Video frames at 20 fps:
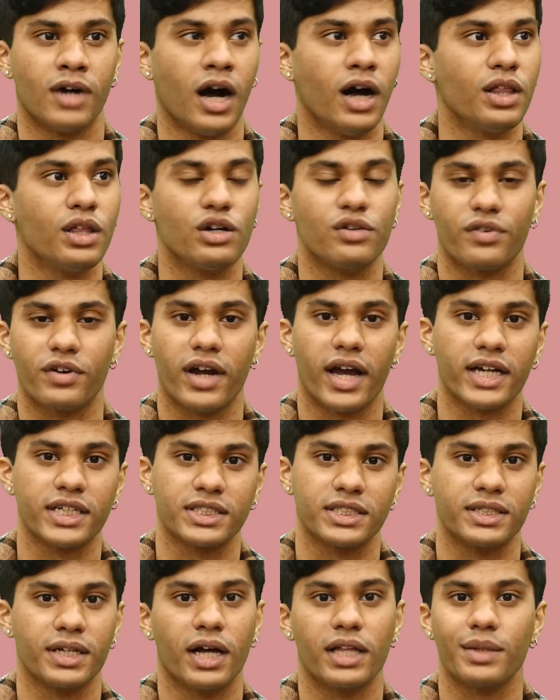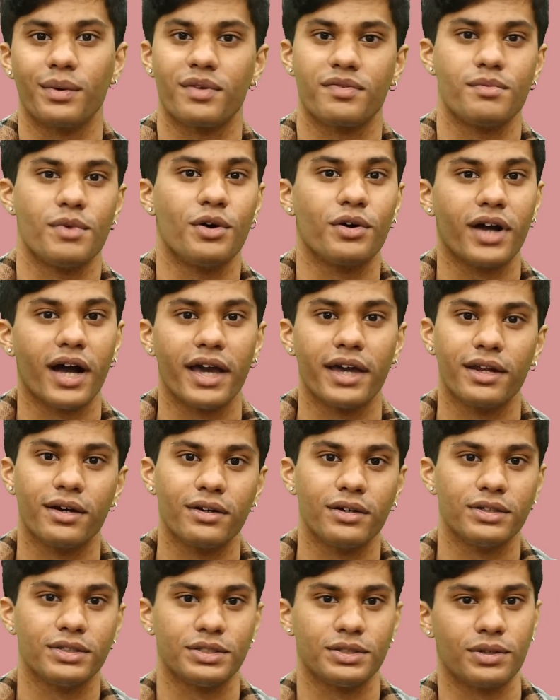all over actually, all the way from
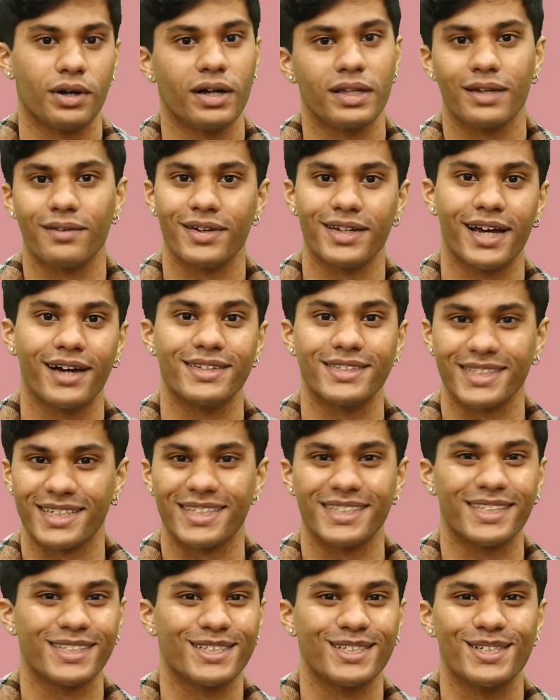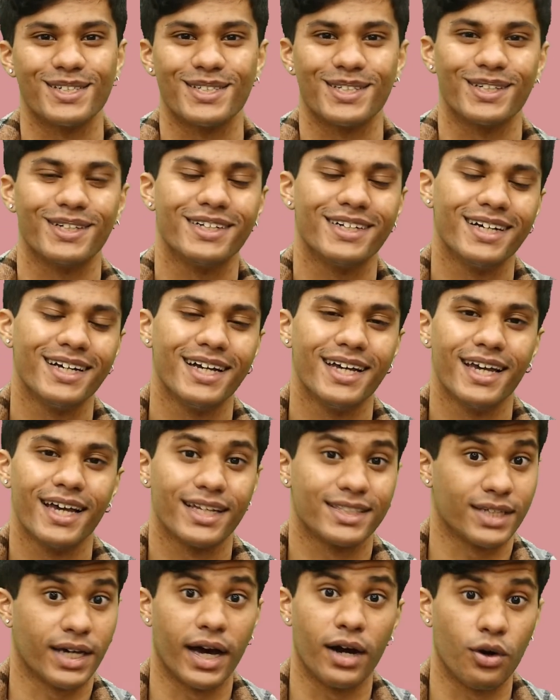Hokkaido to all the way down to Kitakyushu,
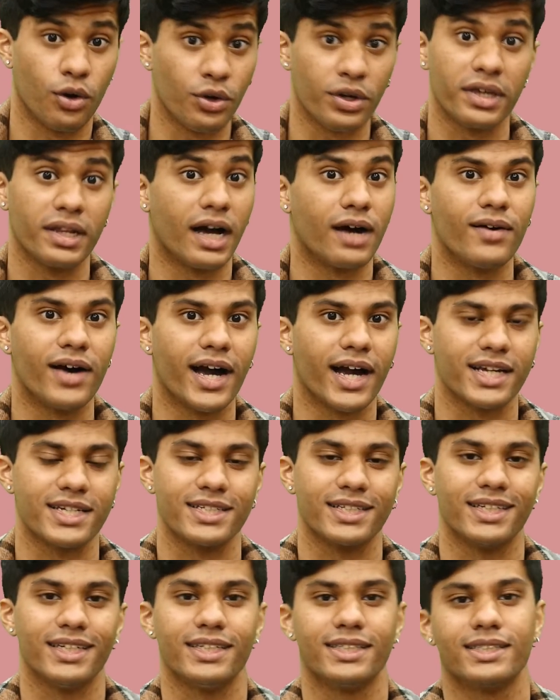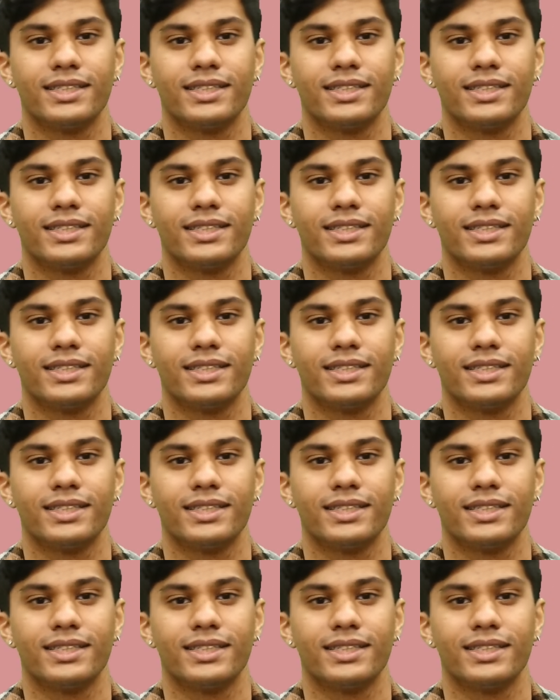to Okinawa actually.